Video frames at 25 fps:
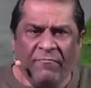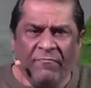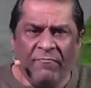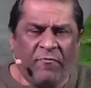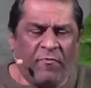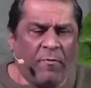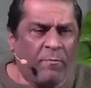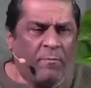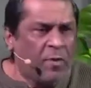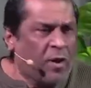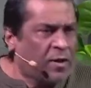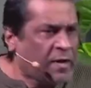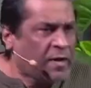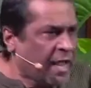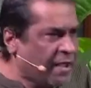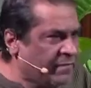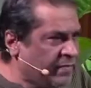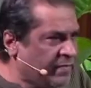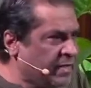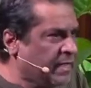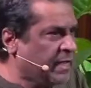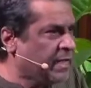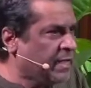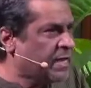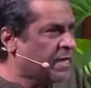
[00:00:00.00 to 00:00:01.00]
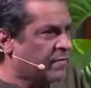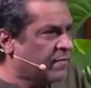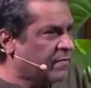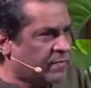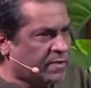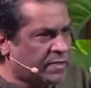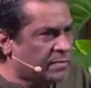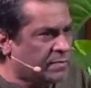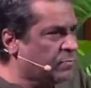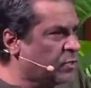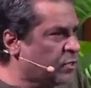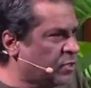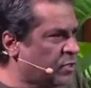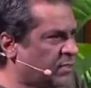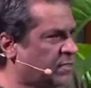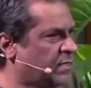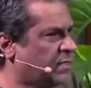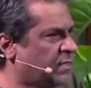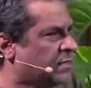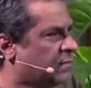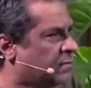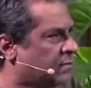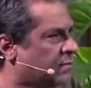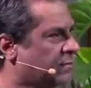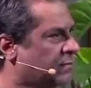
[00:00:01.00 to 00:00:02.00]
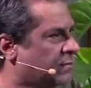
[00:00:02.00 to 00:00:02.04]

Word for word: from not having enough community.